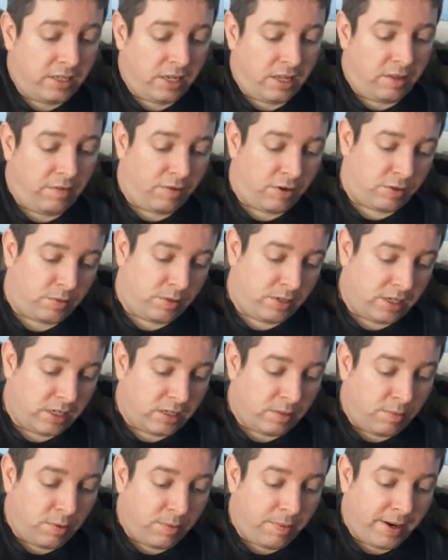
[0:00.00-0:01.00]
says, the first one
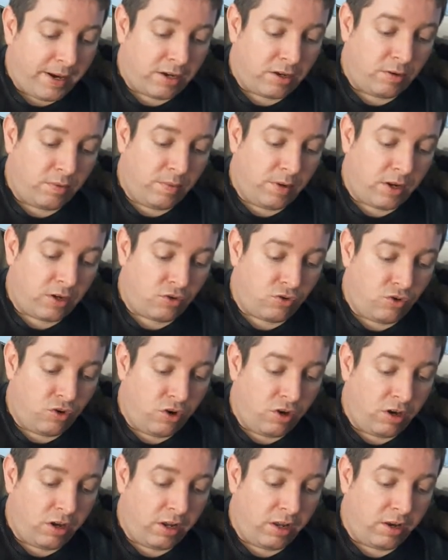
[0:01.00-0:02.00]
says, prepare to be a
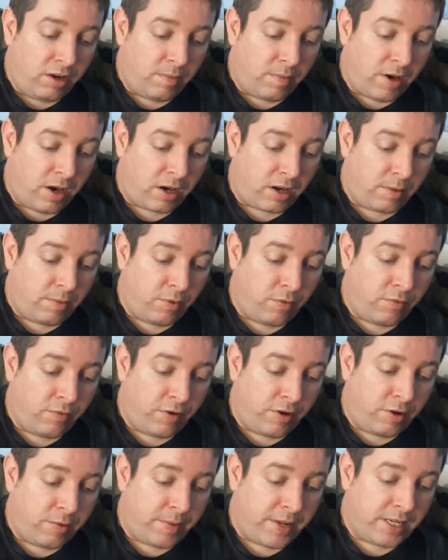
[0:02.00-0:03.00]
truly remarkable film